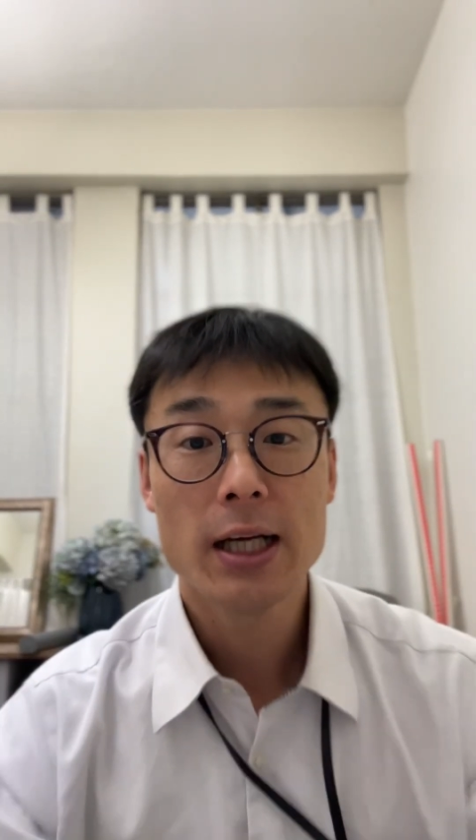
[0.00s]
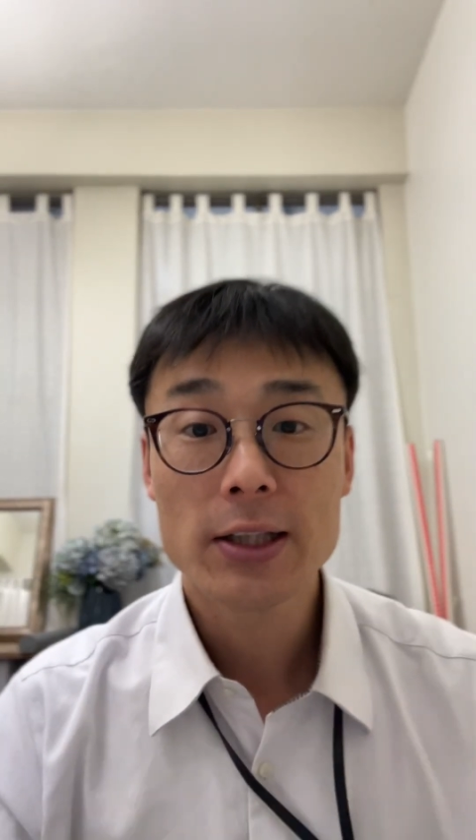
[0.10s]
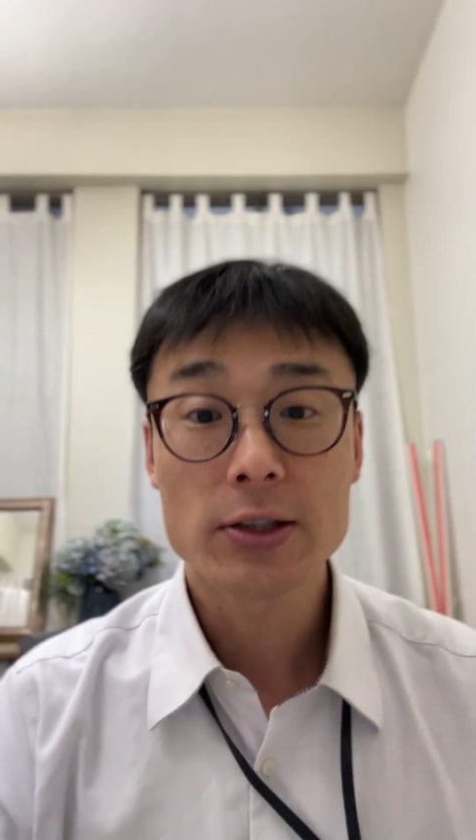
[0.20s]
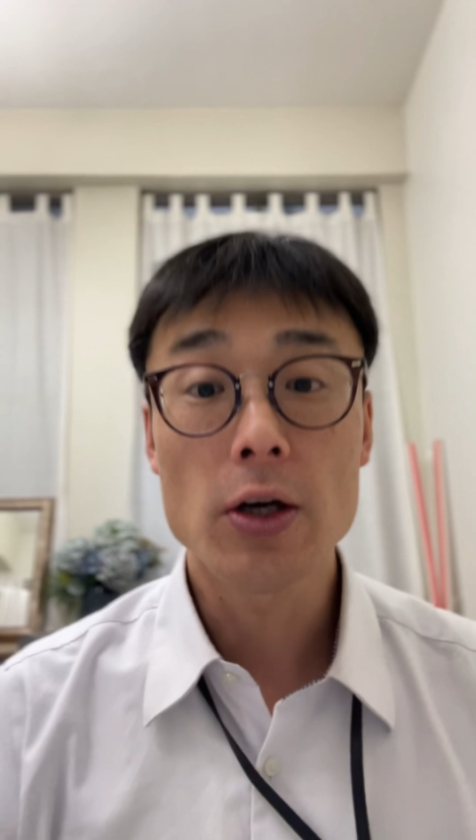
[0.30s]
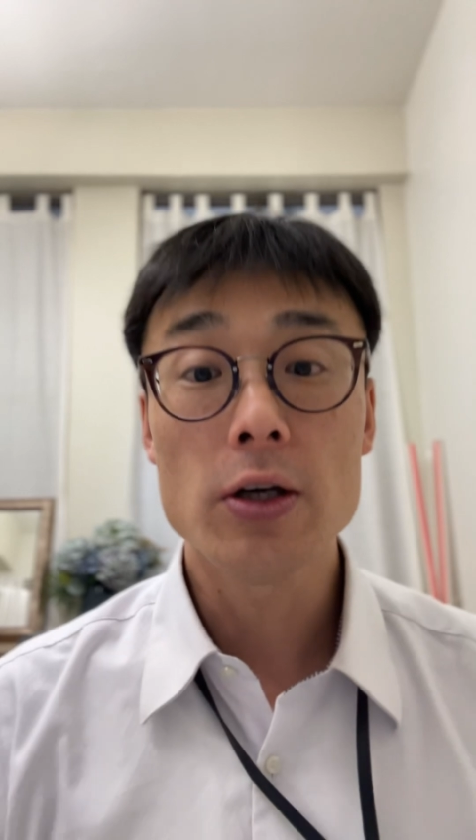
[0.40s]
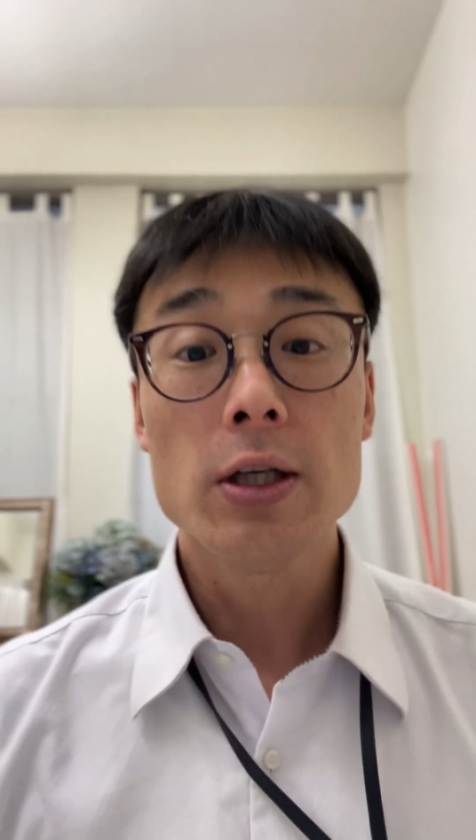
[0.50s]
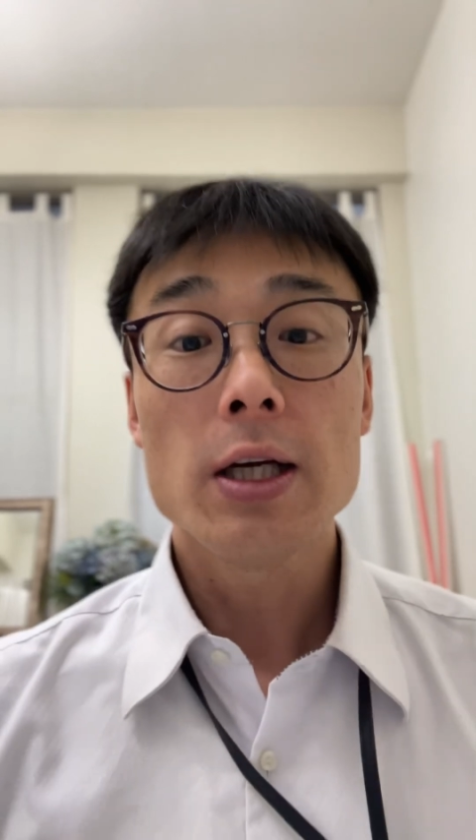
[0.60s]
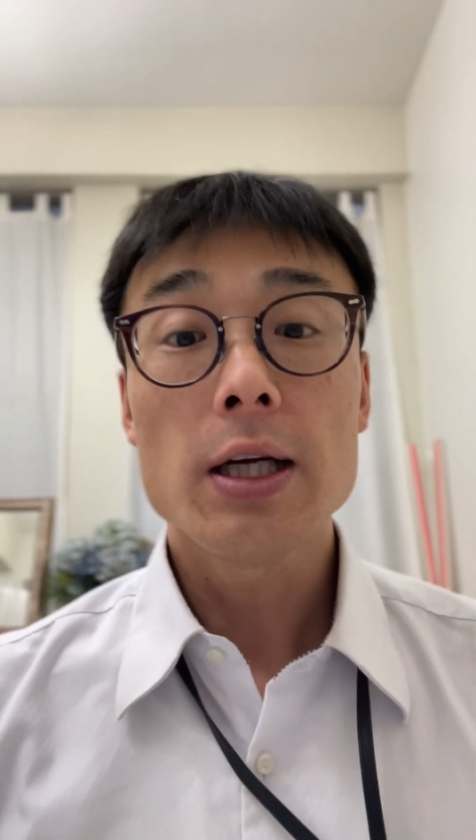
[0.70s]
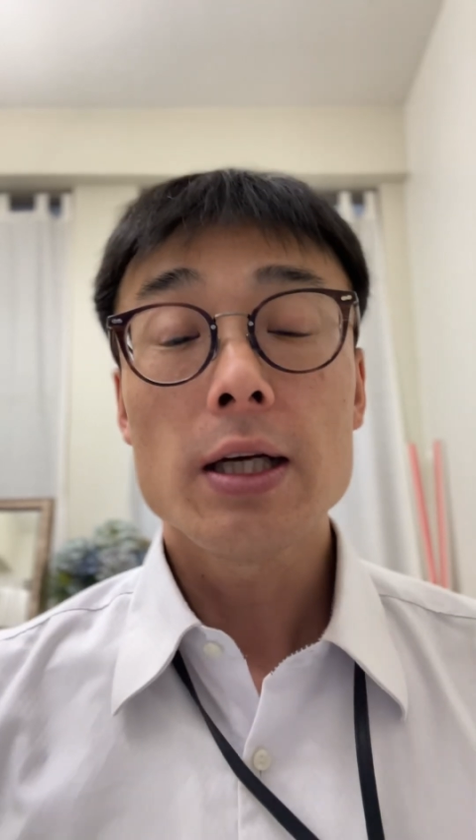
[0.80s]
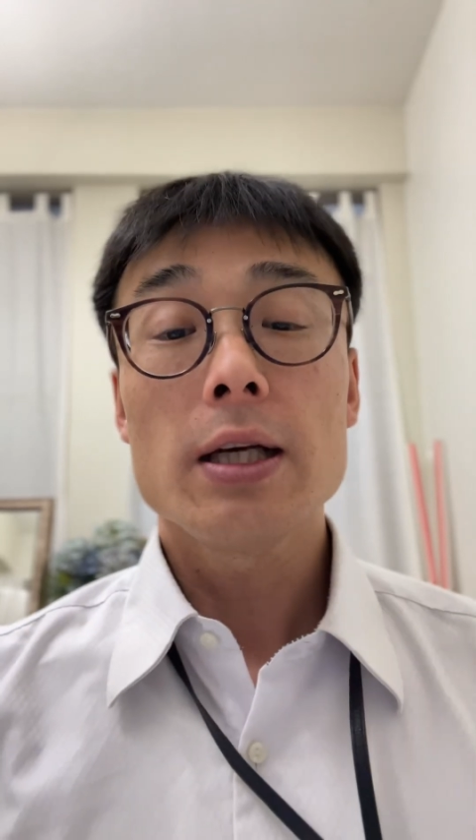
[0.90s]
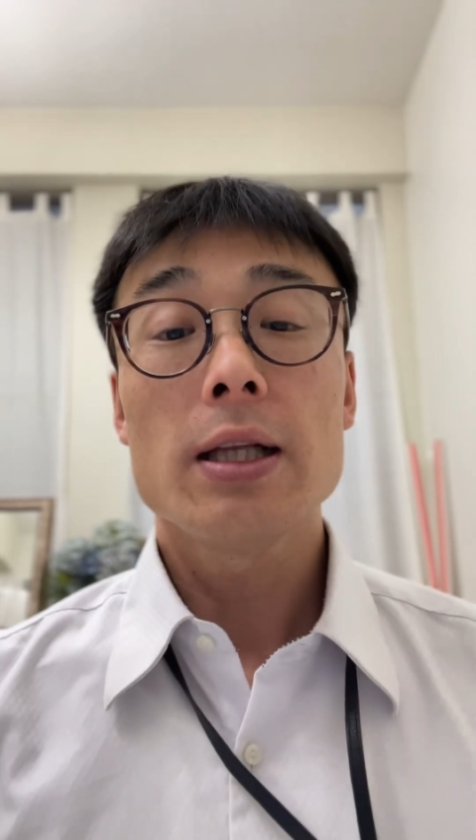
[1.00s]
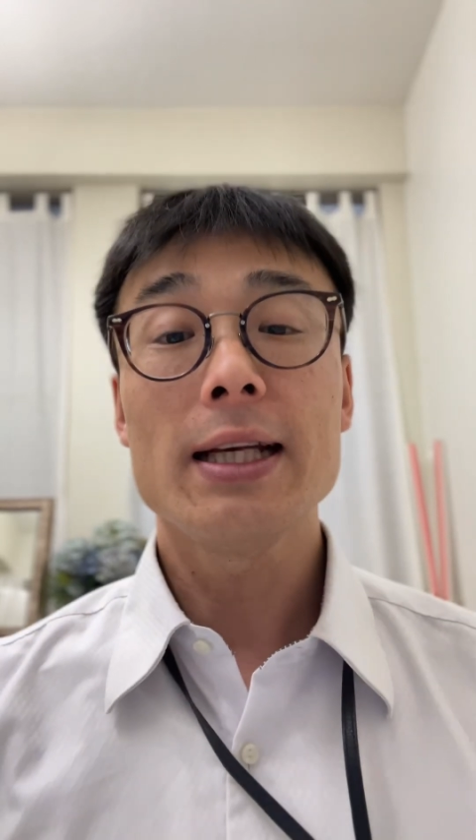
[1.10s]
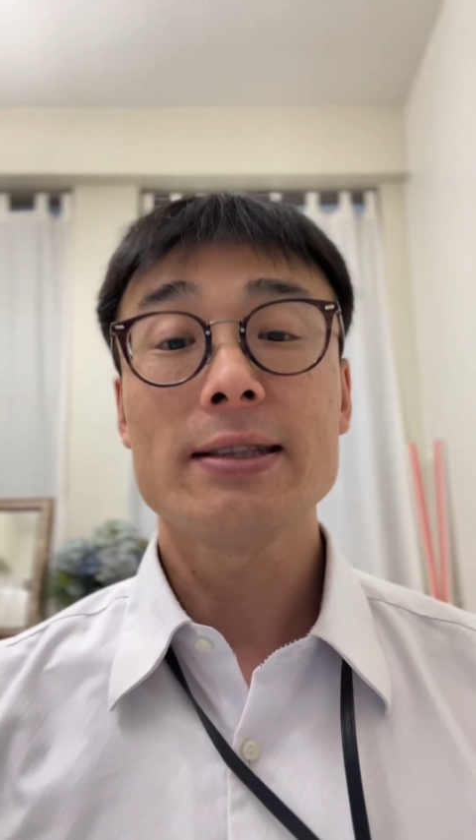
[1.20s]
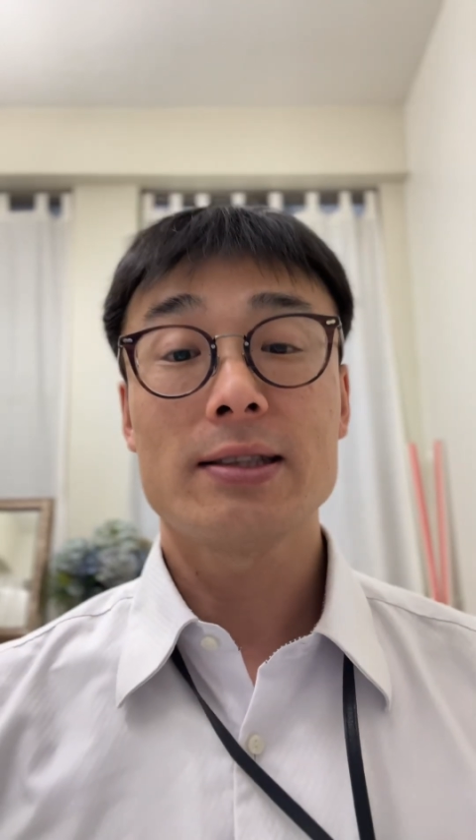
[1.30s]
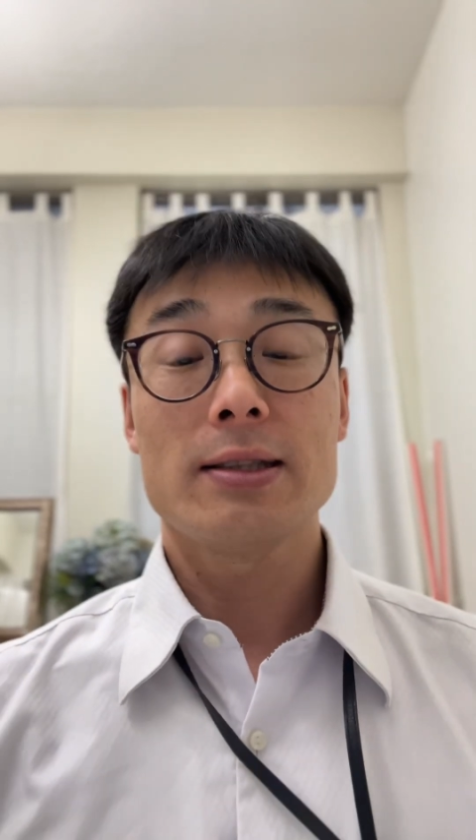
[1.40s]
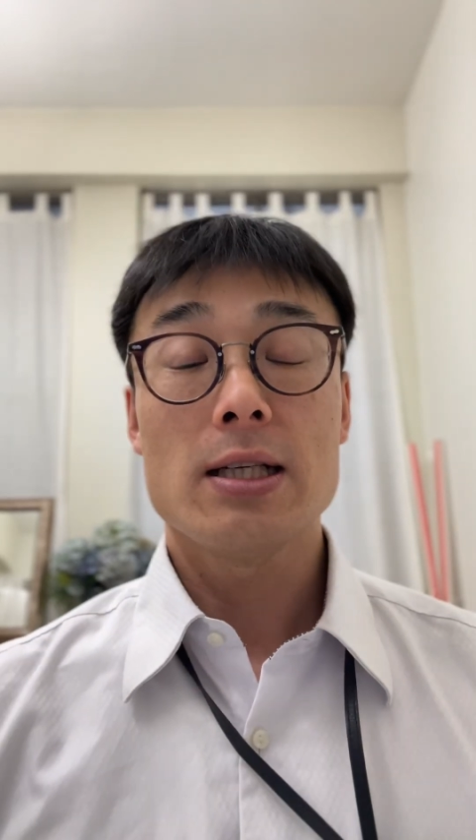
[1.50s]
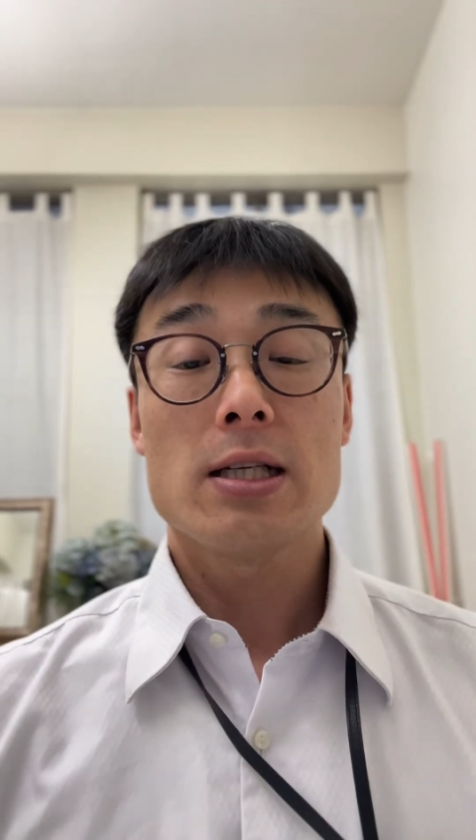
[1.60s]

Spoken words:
So let's